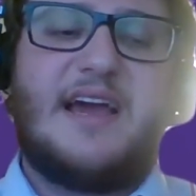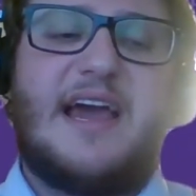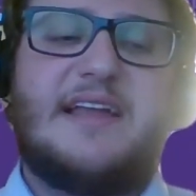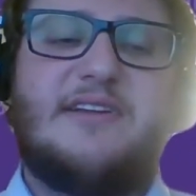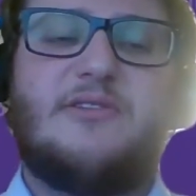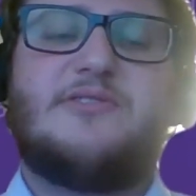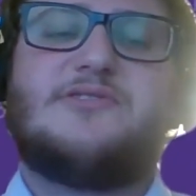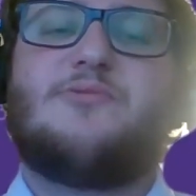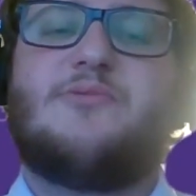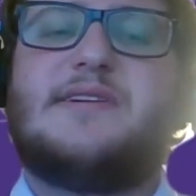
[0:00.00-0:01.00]
And
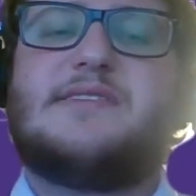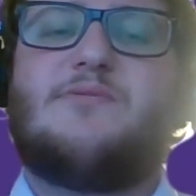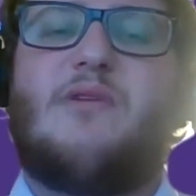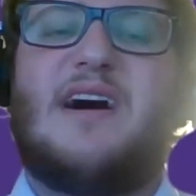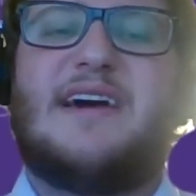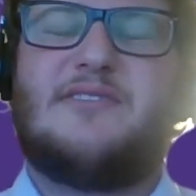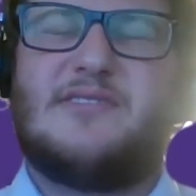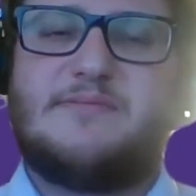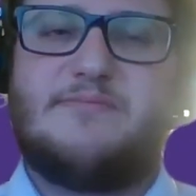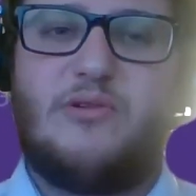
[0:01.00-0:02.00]
there's a reason why
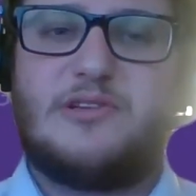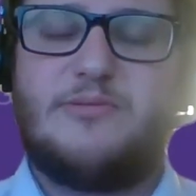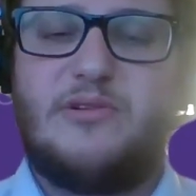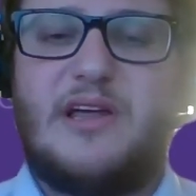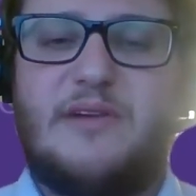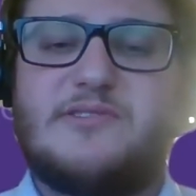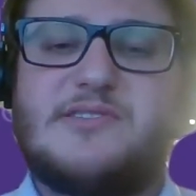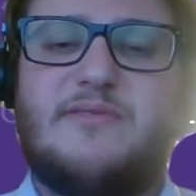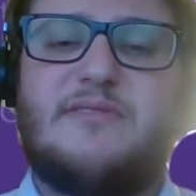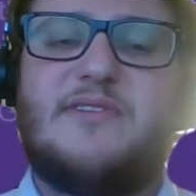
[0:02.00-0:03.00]
there's multiple
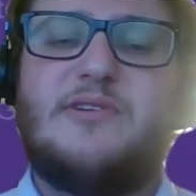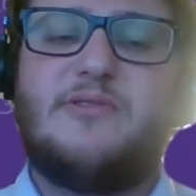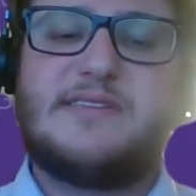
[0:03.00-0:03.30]
levels of review.